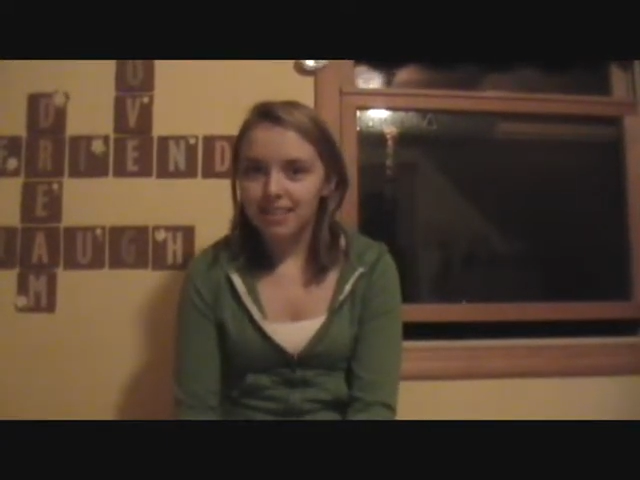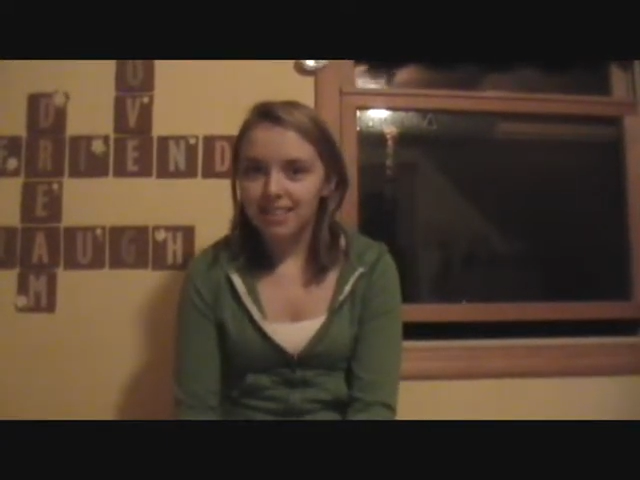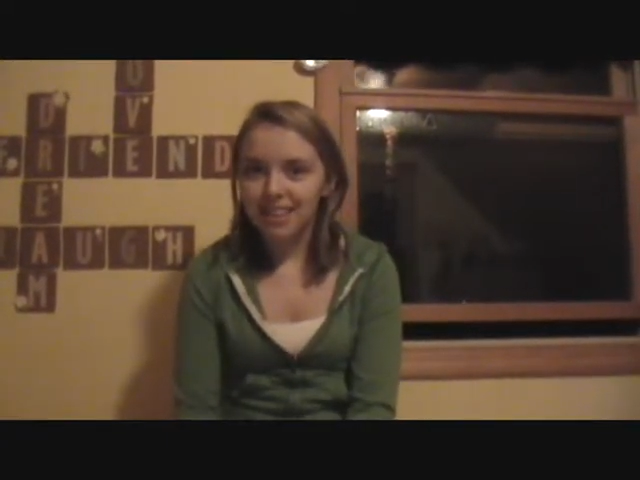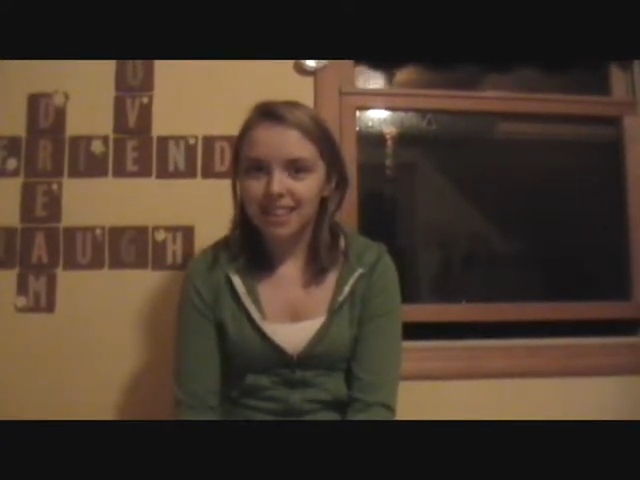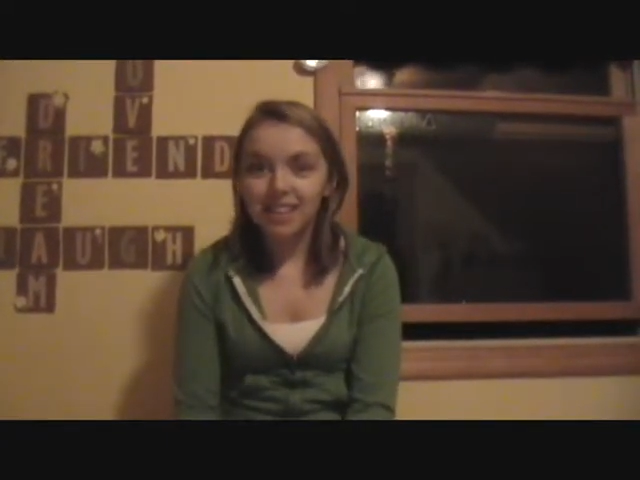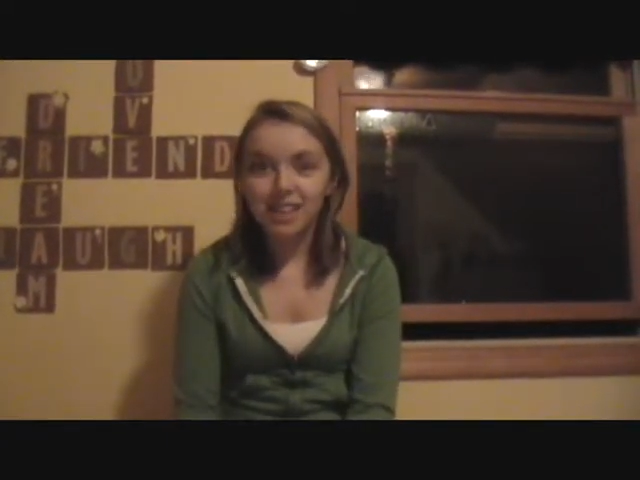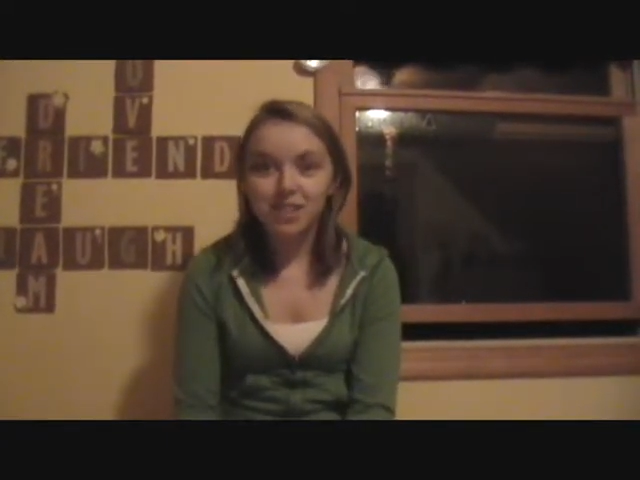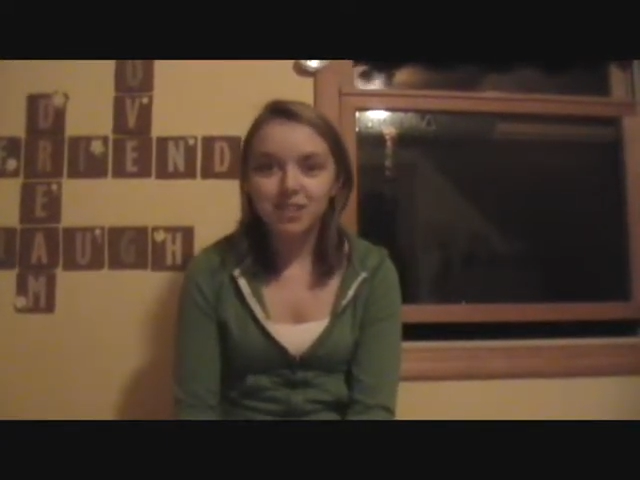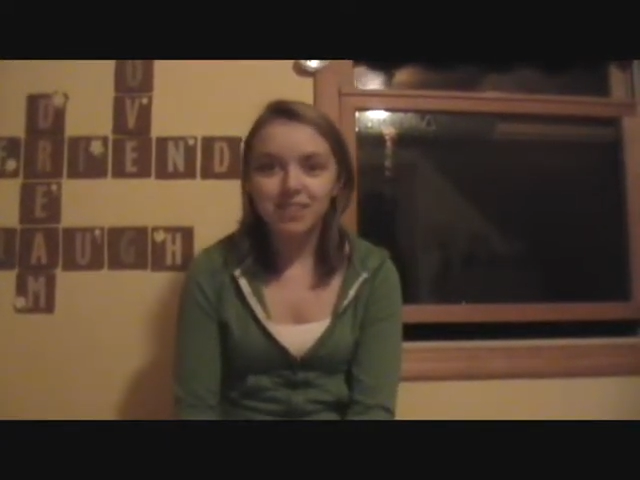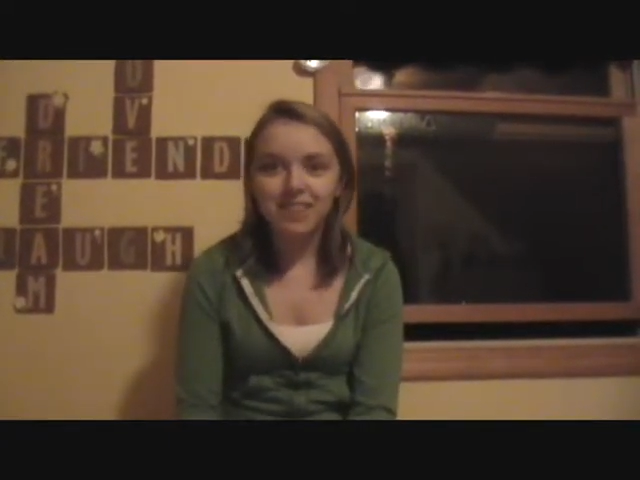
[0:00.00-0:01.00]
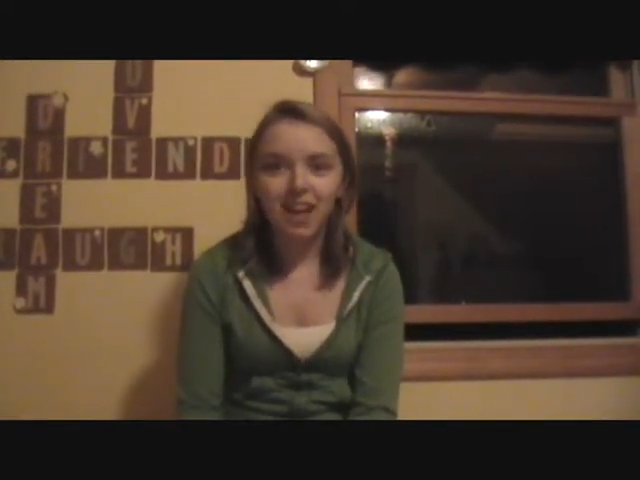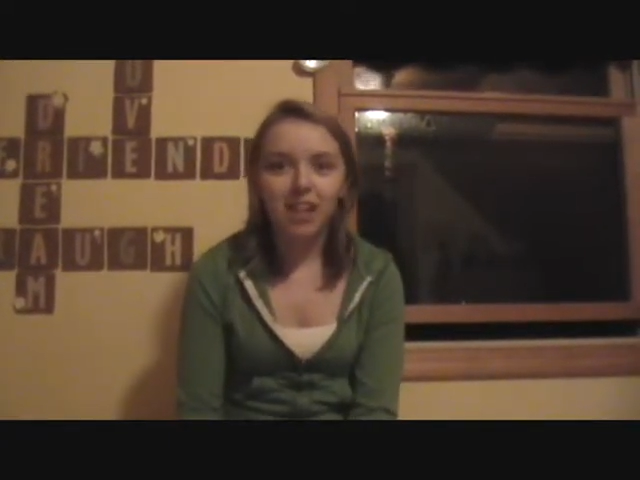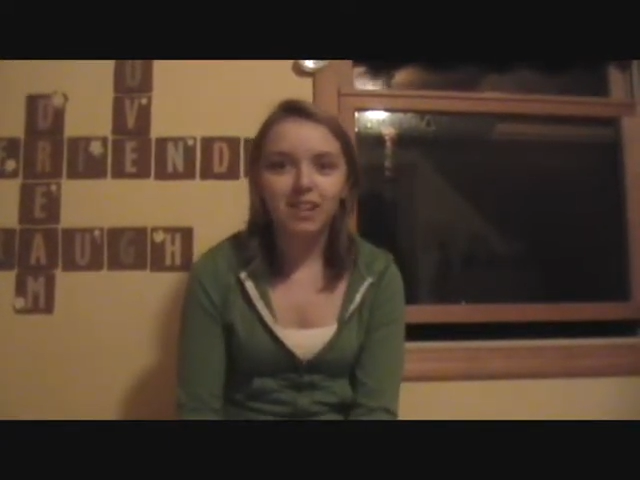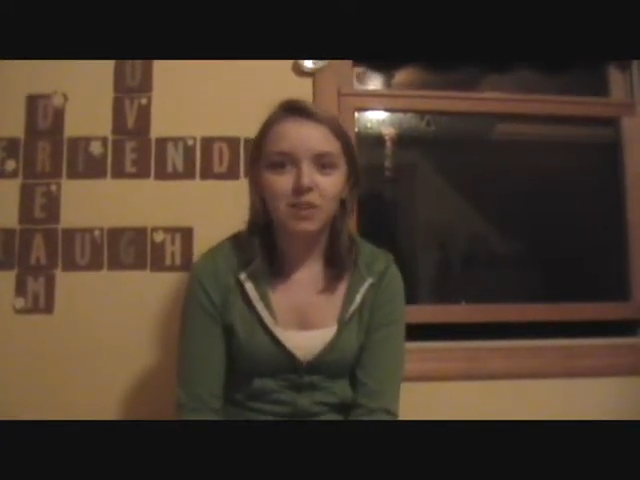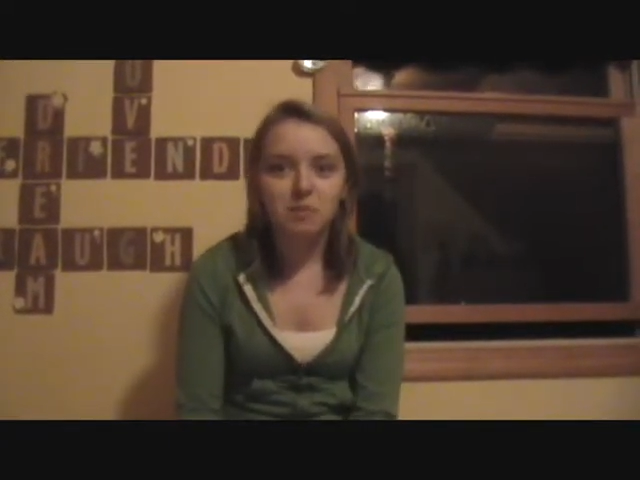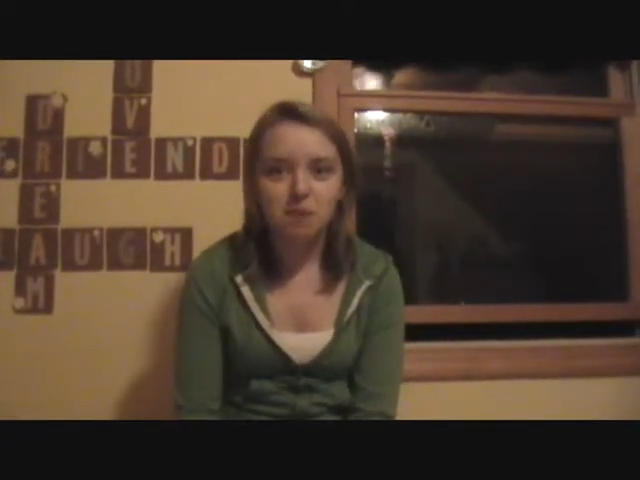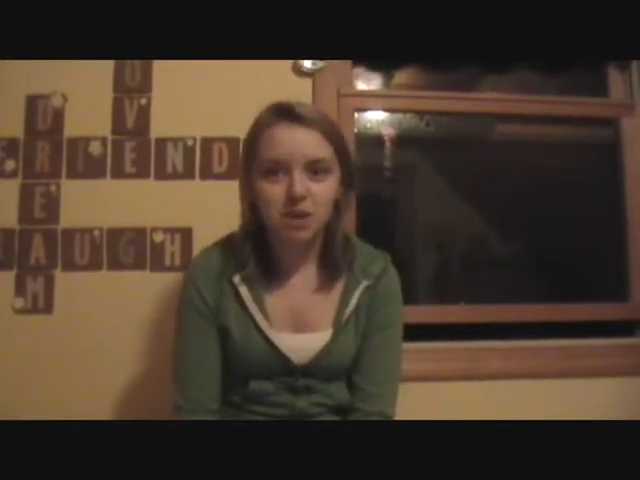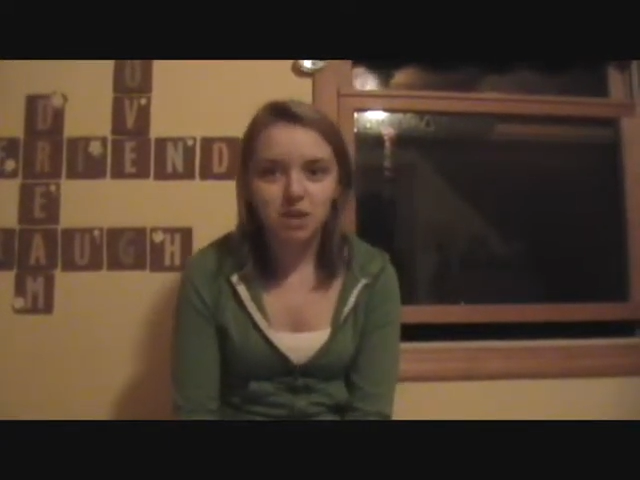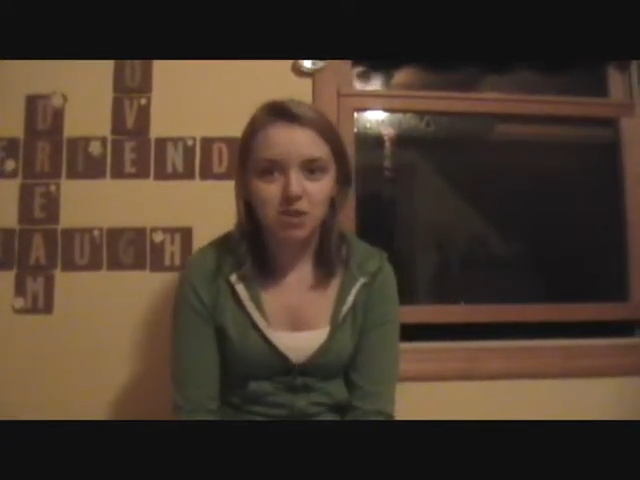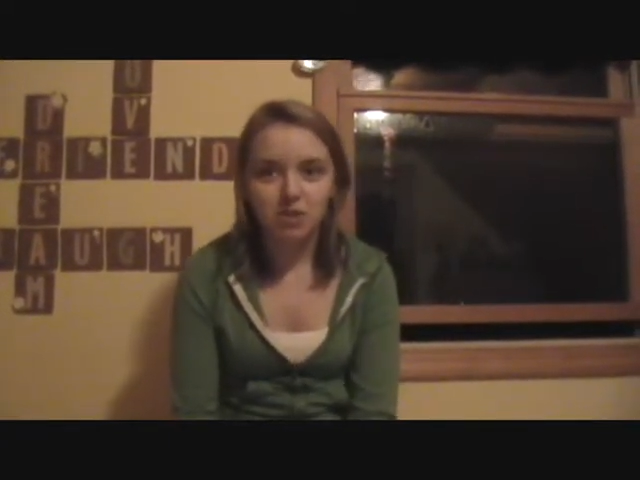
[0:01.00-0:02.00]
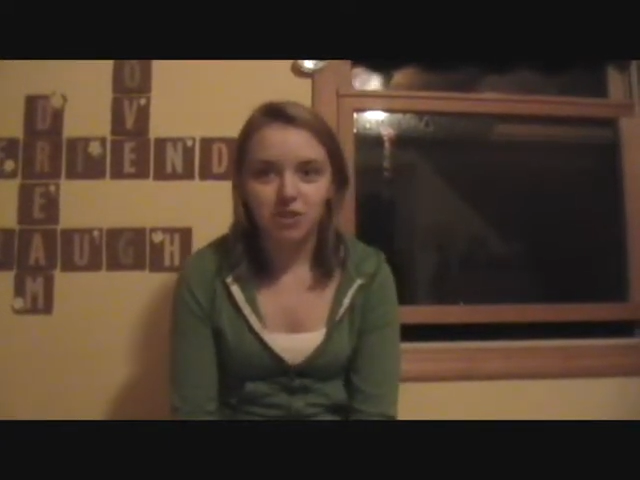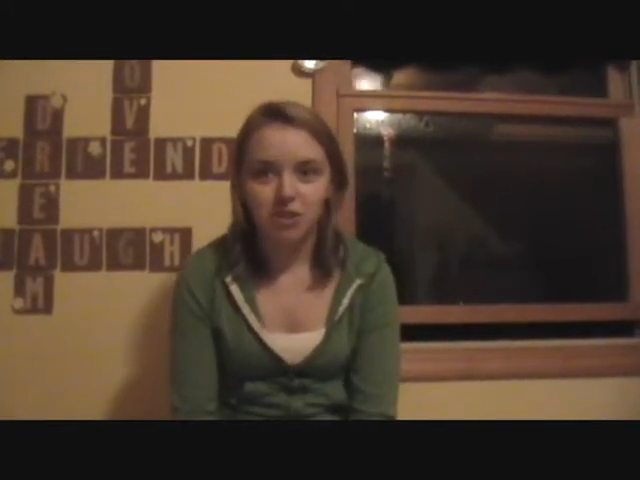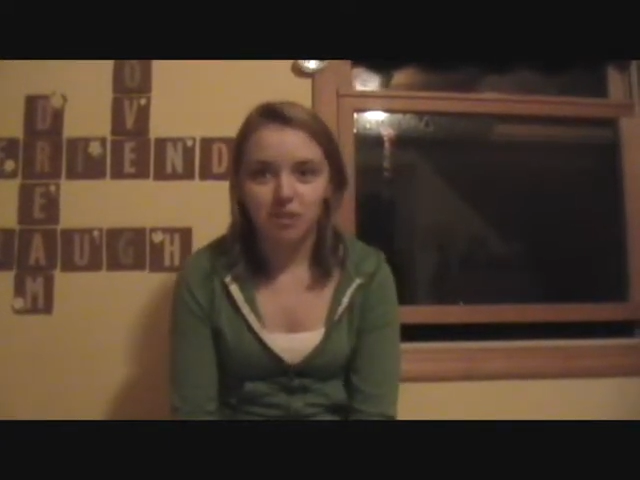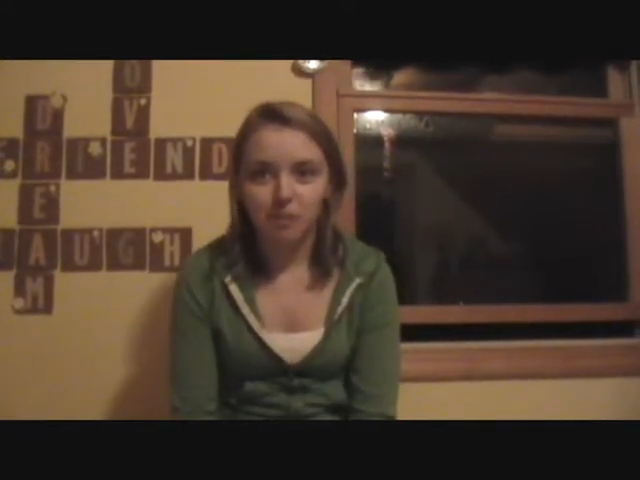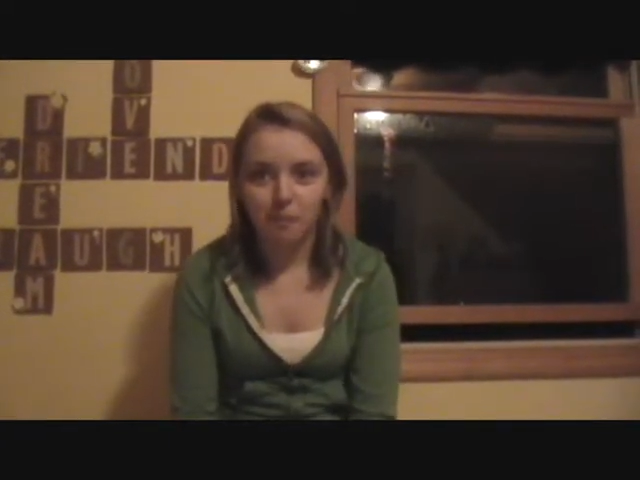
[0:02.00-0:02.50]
sanitation was also a big issue there.